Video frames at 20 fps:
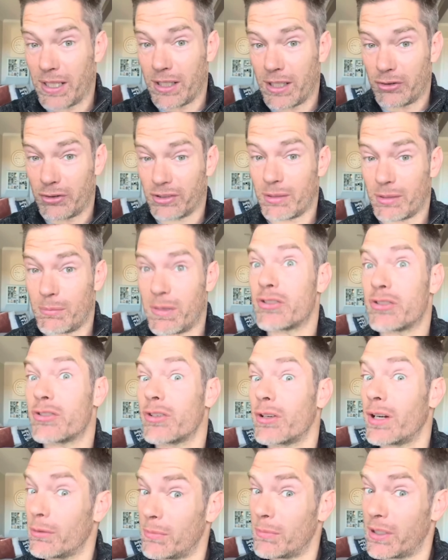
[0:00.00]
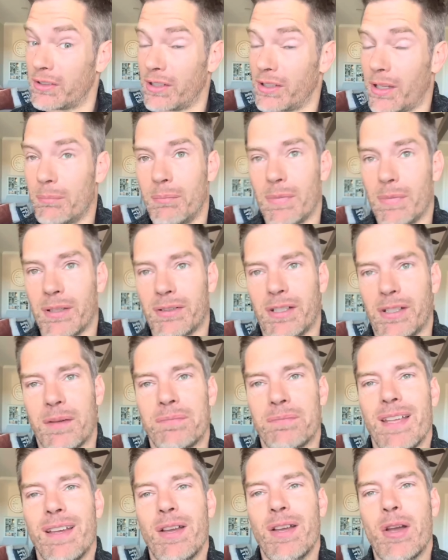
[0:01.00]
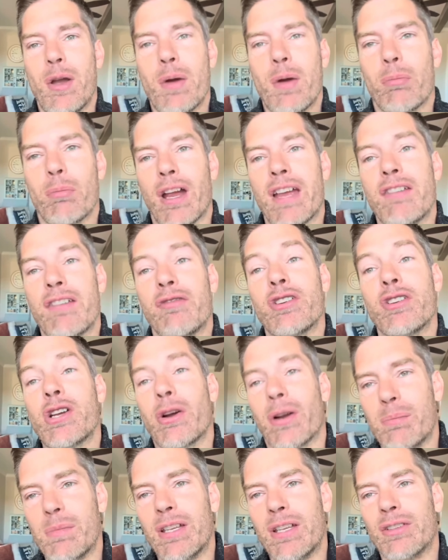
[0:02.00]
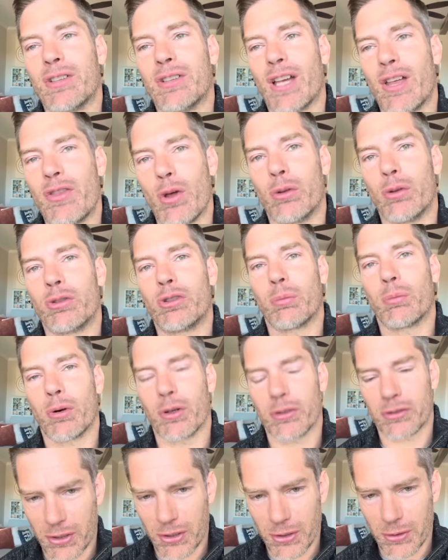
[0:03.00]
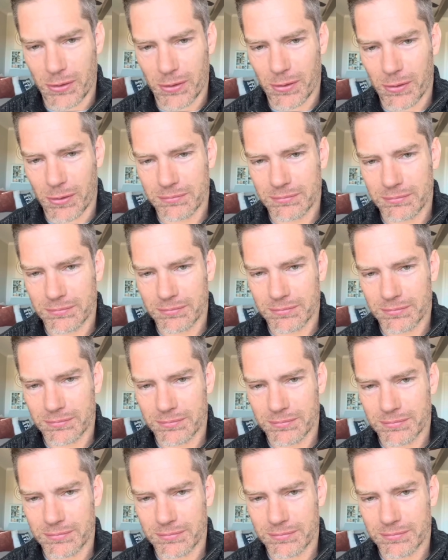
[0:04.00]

Reading it just to make sure I don't mess it up. Pray for your enemies and those who persecute you.